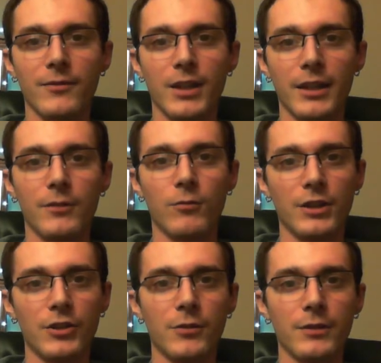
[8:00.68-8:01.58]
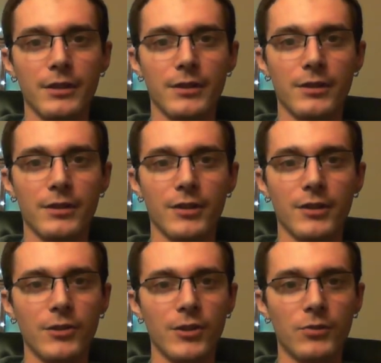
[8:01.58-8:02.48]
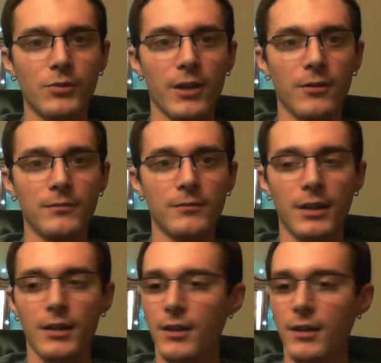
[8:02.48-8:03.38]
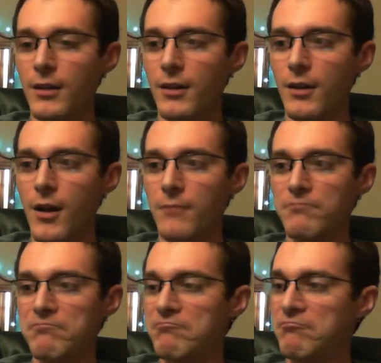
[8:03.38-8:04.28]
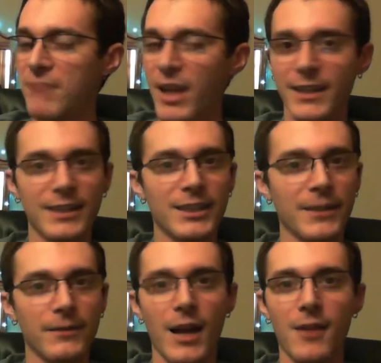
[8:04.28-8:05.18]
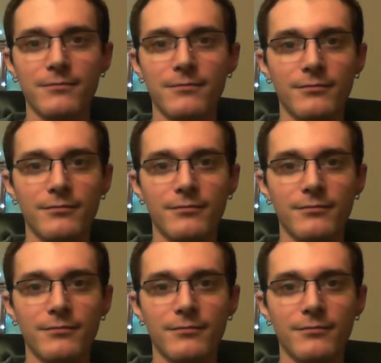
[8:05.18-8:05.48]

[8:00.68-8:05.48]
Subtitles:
of what I want to do with this YouTube channel. I think that's it for now.